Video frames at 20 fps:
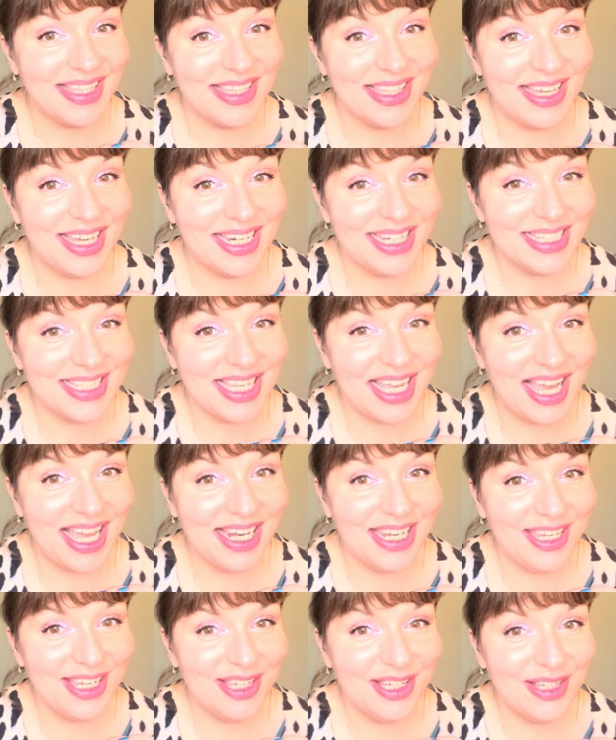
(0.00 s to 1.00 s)
an
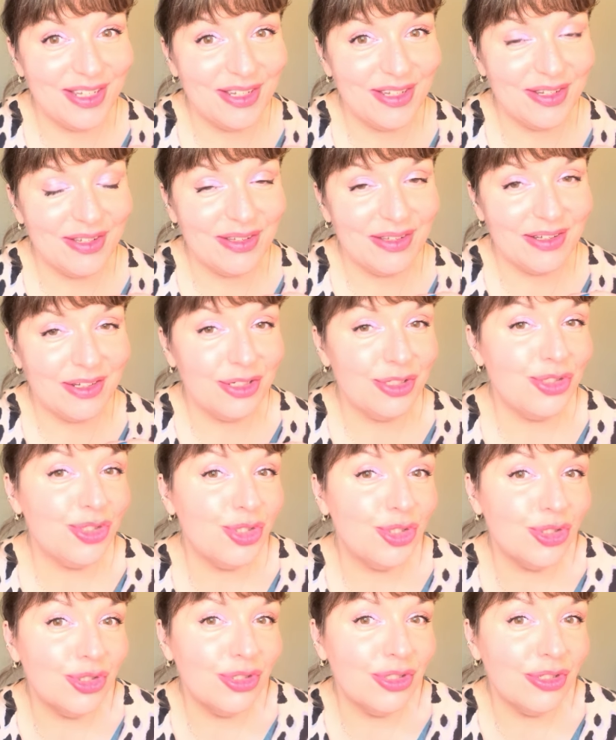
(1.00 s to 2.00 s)
Italian
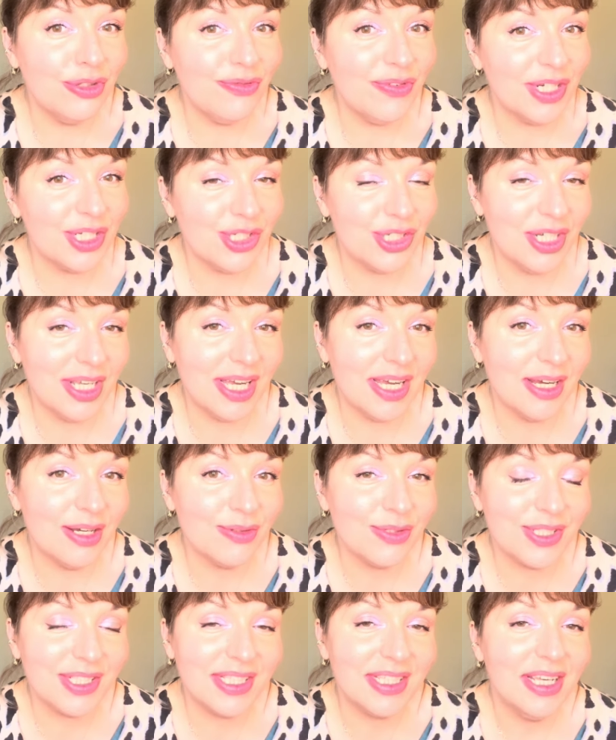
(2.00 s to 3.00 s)
couture fashion
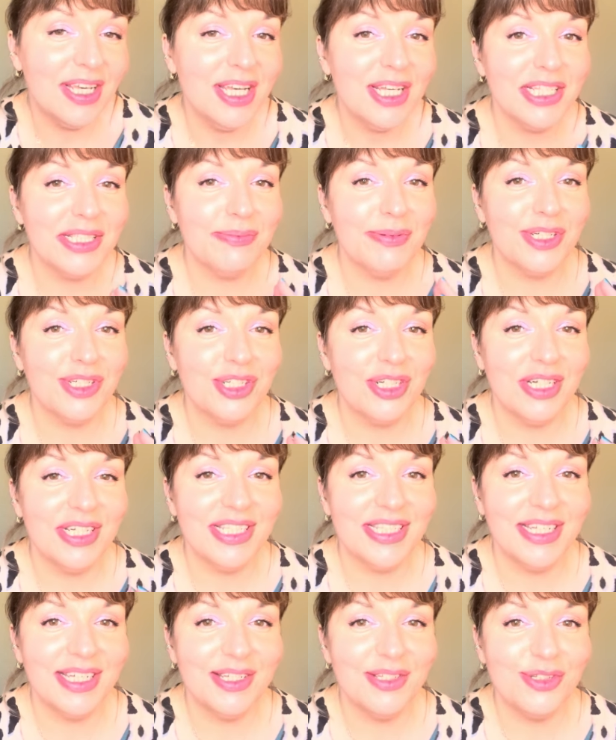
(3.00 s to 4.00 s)
house
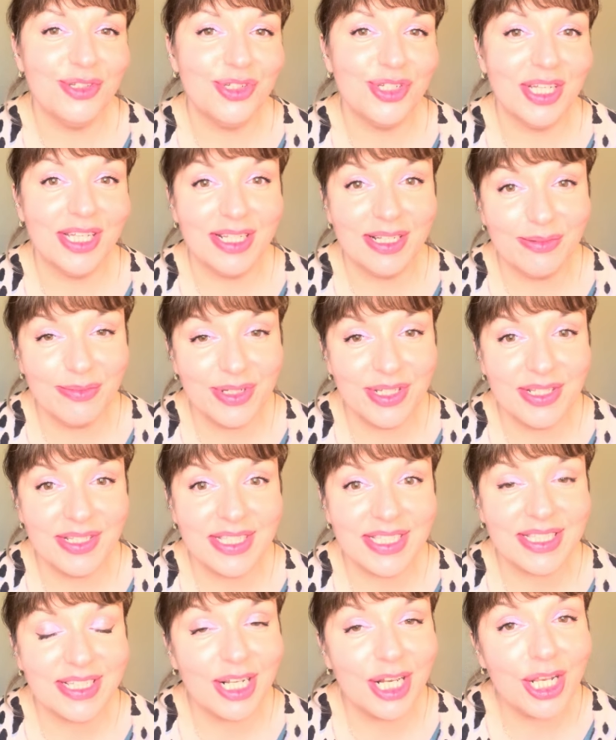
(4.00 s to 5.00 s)
specialising in
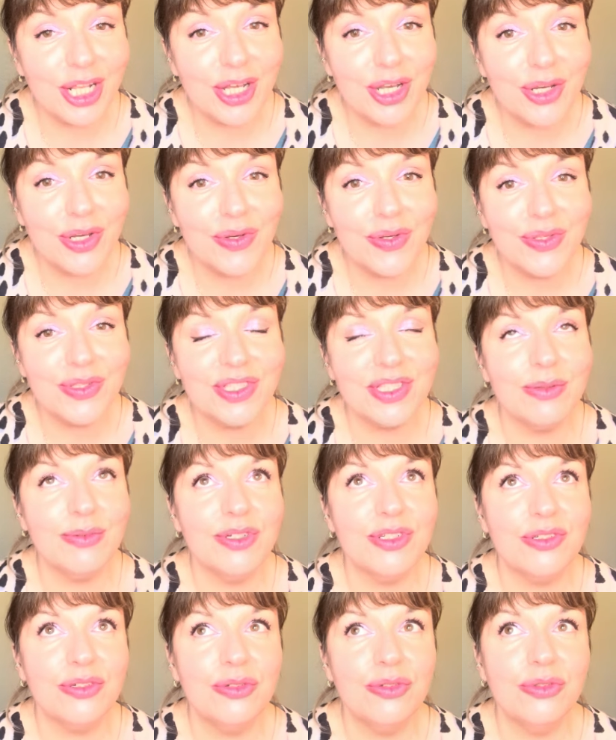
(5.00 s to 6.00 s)
gentlemen's clothes, the
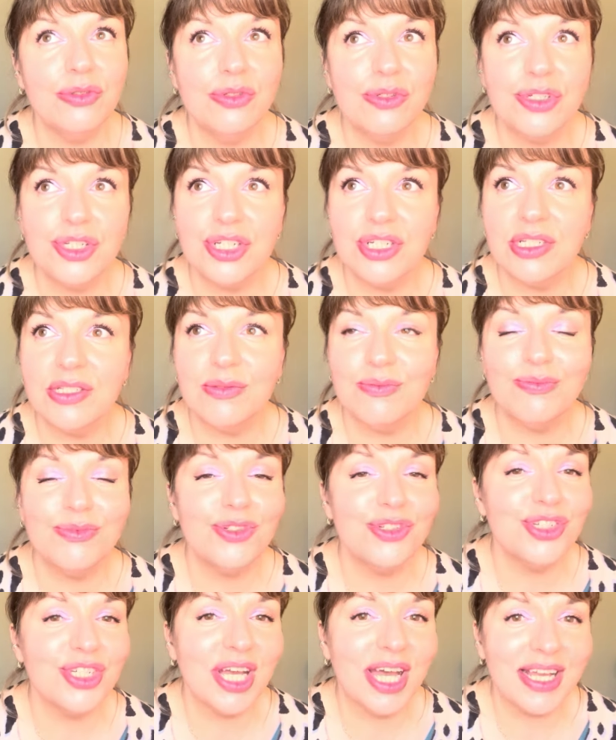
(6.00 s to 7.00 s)
most gorgeous
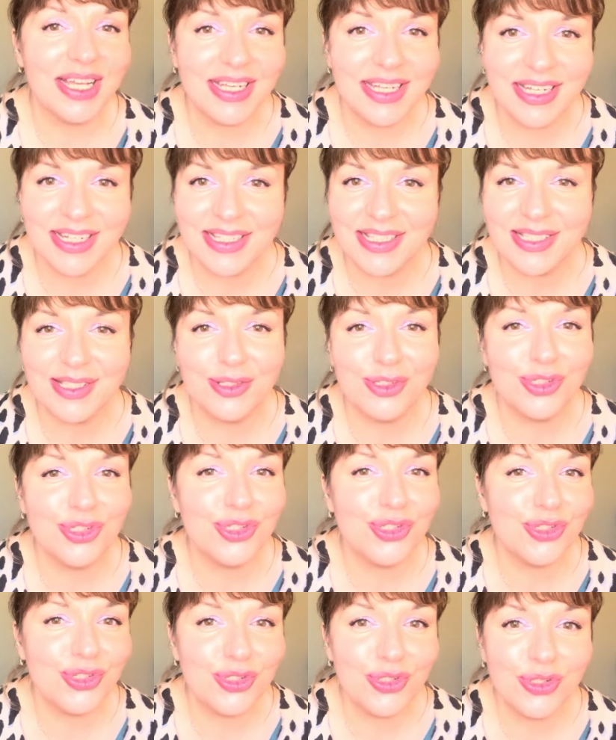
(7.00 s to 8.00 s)
jackets and
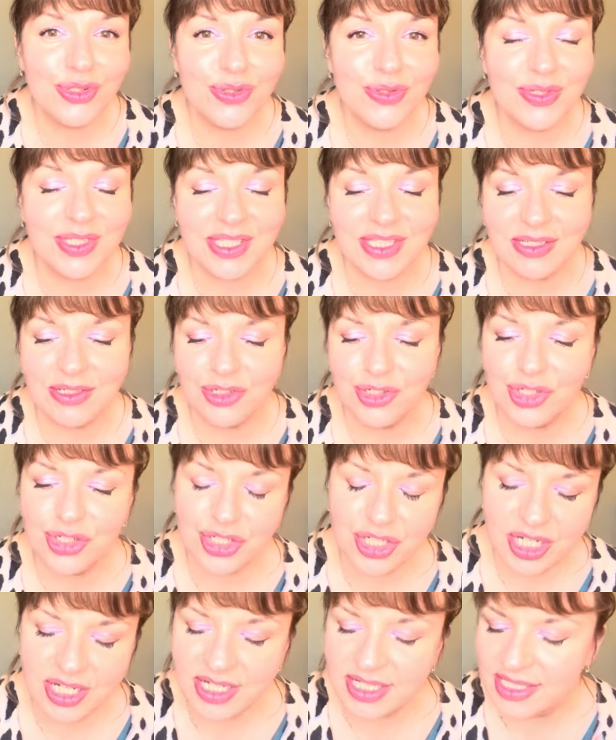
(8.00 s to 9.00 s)
suits and
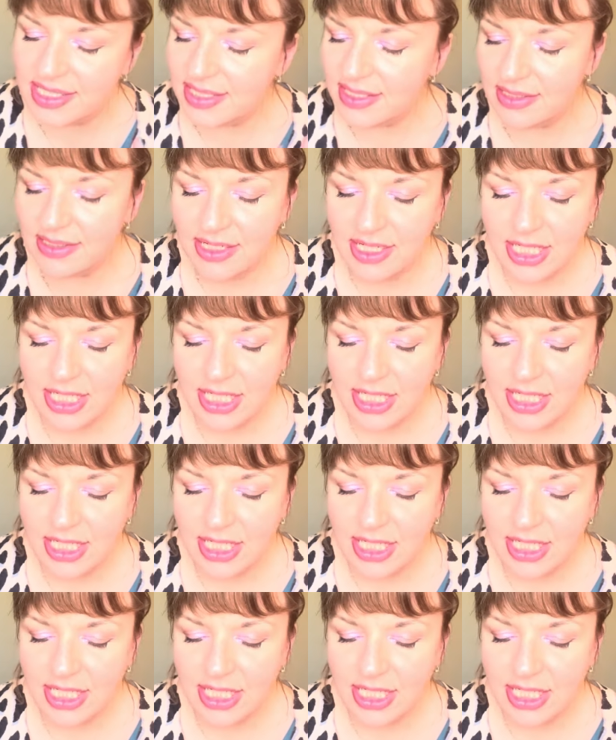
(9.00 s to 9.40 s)
shirts and